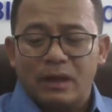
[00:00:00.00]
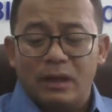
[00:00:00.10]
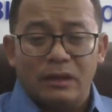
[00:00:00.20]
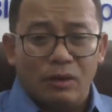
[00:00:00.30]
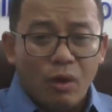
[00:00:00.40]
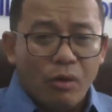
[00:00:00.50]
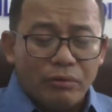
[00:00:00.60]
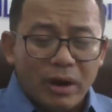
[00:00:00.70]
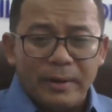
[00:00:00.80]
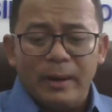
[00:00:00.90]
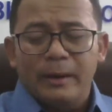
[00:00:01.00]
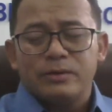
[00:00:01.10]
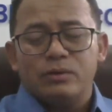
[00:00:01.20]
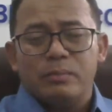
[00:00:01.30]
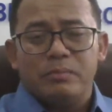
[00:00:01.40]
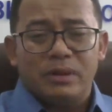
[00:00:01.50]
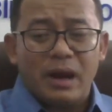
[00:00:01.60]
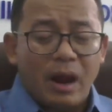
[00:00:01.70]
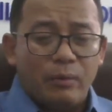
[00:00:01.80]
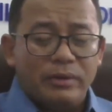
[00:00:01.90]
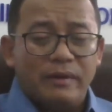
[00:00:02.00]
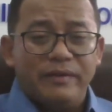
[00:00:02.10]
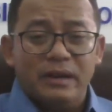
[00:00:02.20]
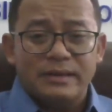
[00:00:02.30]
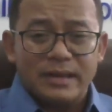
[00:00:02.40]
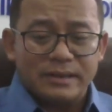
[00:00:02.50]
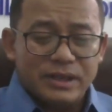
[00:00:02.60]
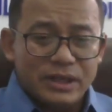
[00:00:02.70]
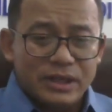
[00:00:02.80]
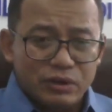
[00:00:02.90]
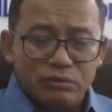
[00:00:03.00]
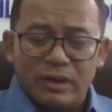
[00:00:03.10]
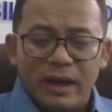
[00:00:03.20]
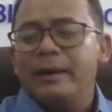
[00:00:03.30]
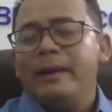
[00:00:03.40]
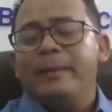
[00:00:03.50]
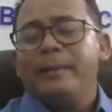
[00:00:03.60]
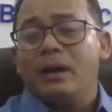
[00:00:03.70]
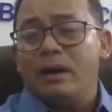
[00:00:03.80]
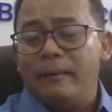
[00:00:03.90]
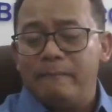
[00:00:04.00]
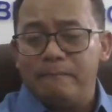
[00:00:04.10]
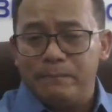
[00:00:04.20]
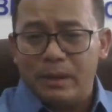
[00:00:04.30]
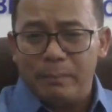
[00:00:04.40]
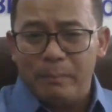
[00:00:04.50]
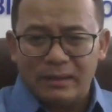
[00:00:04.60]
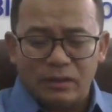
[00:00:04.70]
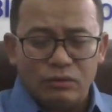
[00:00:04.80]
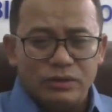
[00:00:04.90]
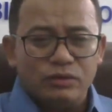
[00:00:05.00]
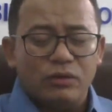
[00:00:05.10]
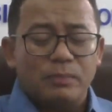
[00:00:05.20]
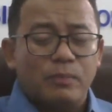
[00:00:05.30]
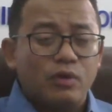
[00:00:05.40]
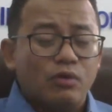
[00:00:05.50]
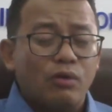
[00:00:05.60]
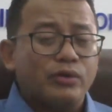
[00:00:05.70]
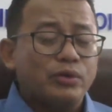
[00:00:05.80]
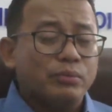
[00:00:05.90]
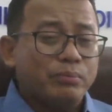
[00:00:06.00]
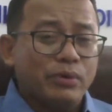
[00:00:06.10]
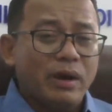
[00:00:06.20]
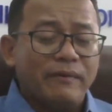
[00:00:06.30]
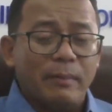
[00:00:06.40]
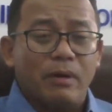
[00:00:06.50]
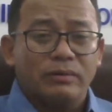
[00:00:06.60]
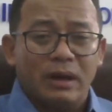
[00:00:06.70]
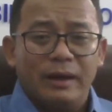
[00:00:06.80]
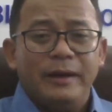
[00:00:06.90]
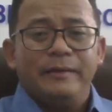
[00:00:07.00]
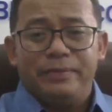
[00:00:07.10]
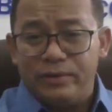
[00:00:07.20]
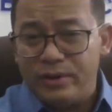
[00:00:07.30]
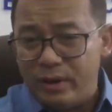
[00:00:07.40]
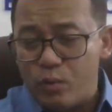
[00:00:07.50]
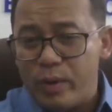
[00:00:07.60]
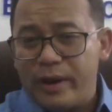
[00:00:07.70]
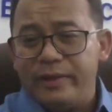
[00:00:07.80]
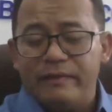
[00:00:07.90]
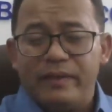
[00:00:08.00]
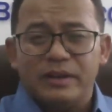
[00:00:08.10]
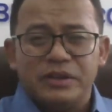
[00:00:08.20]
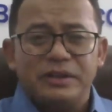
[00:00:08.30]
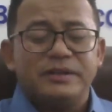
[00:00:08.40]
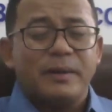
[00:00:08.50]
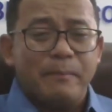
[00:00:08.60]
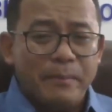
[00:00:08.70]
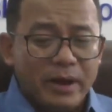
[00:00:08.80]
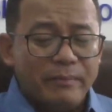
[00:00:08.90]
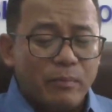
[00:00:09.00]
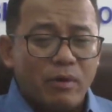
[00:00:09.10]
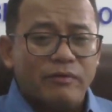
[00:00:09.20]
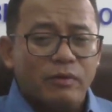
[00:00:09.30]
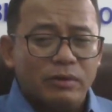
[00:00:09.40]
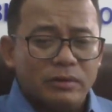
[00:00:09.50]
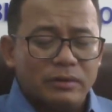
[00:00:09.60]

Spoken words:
in the long run. So brother, I would definitely suggest you that the methodology or the protocol you put up about the three-way edification is a very powerful